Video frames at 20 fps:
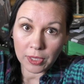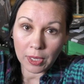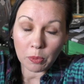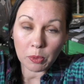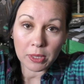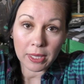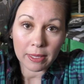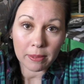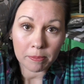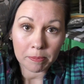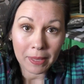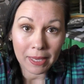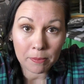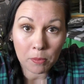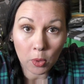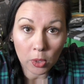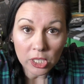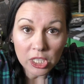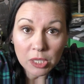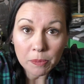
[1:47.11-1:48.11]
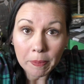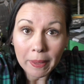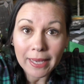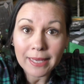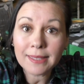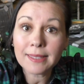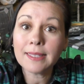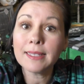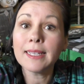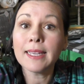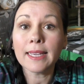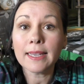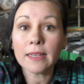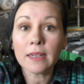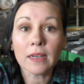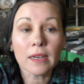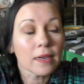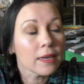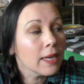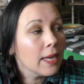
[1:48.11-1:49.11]
That will make more space in
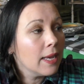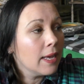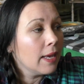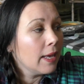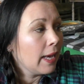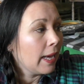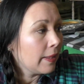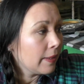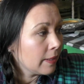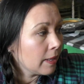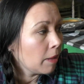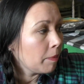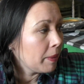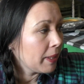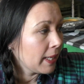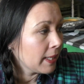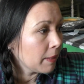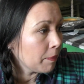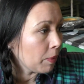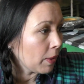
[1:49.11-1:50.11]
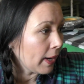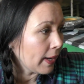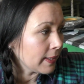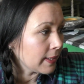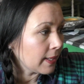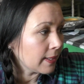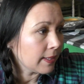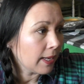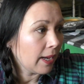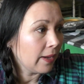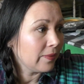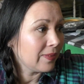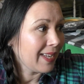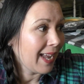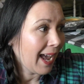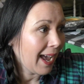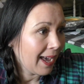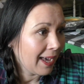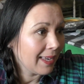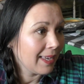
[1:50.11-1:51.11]
here, and then I'll begin the process of
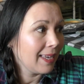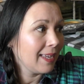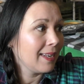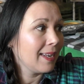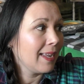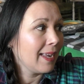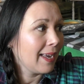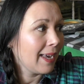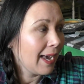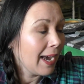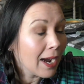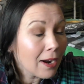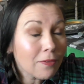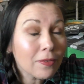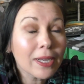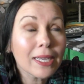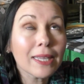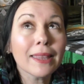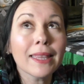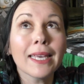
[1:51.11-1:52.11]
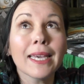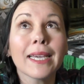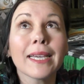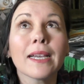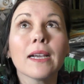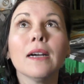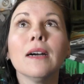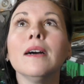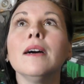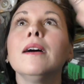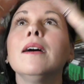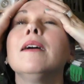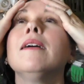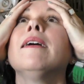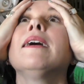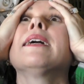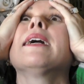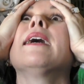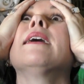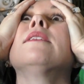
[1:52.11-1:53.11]
tagging everything. Oh,
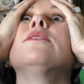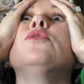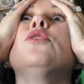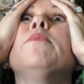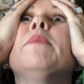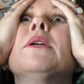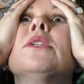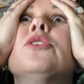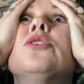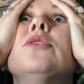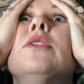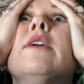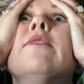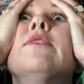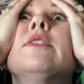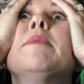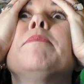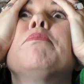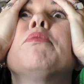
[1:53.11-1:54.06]
I got so much stuff to